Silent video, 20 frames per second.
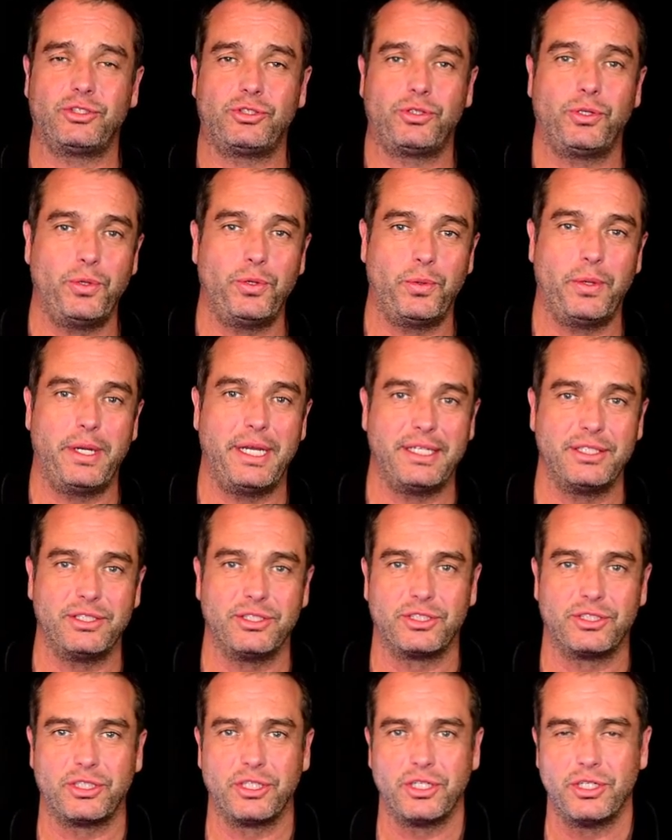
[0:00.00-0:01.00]
Two
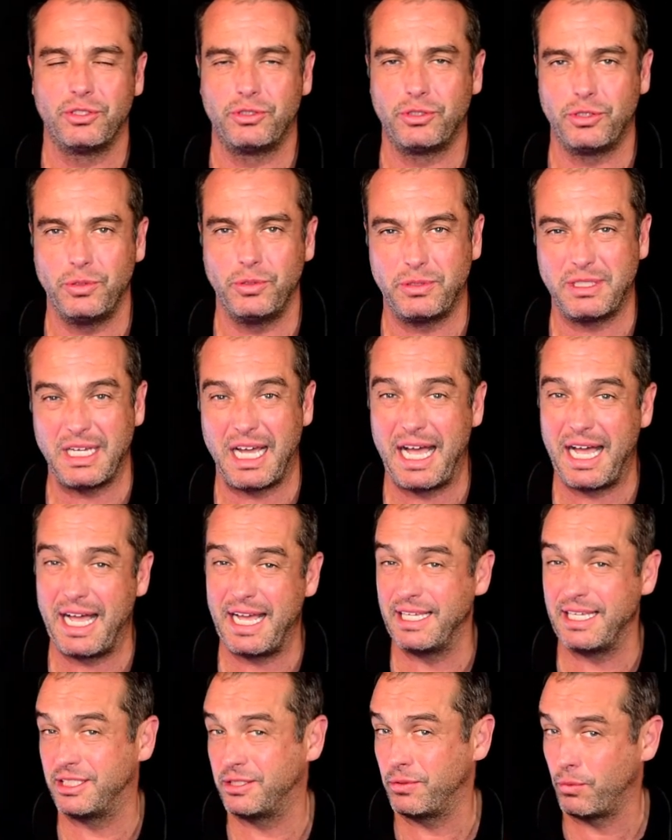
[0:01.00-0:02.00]
wins, two ties,